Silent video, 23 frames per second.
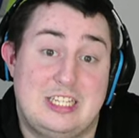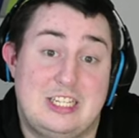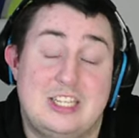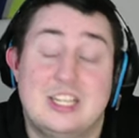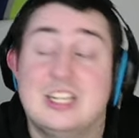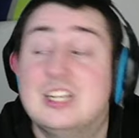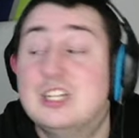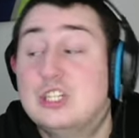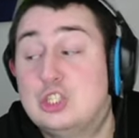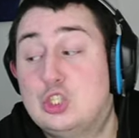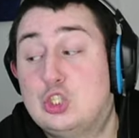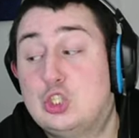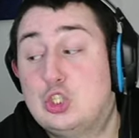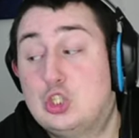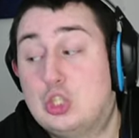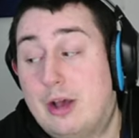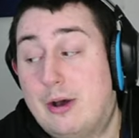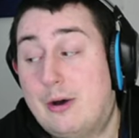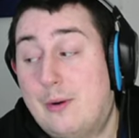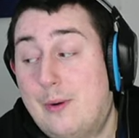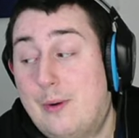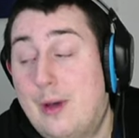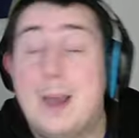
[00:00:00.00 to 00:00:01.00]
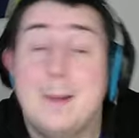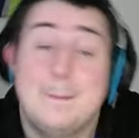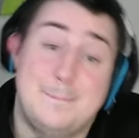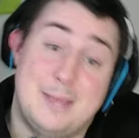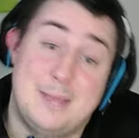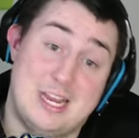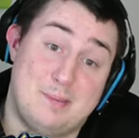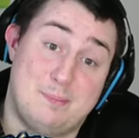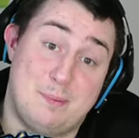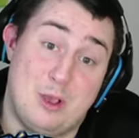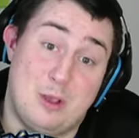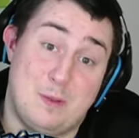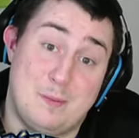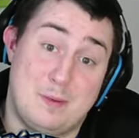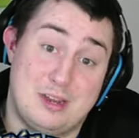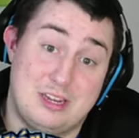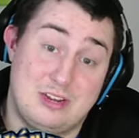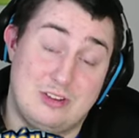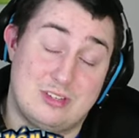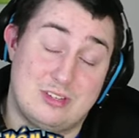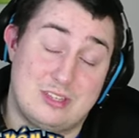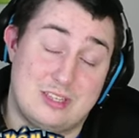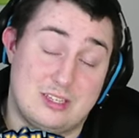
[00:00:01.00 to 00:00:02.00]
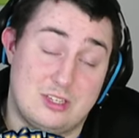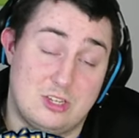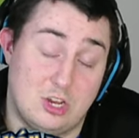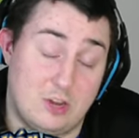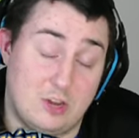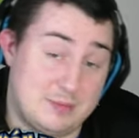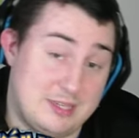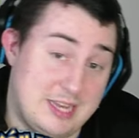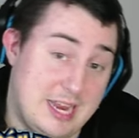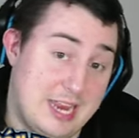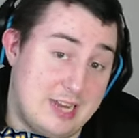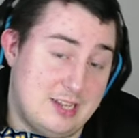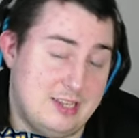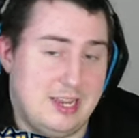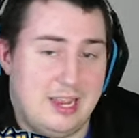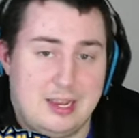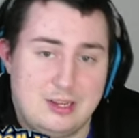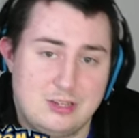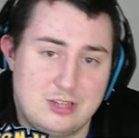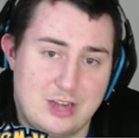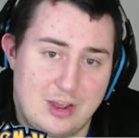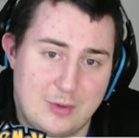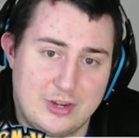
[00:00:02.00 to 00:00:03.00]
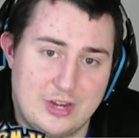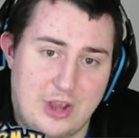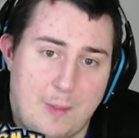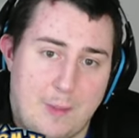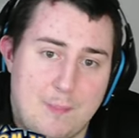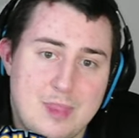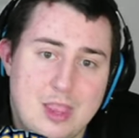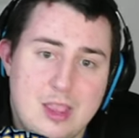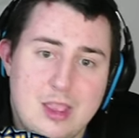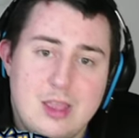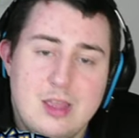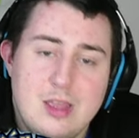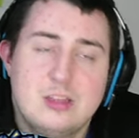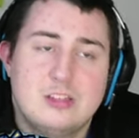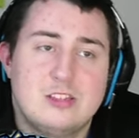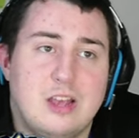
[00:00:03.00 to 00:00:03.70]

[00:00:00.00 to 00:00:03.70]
so best Pokemon to use in the circumstance is Naruto. So,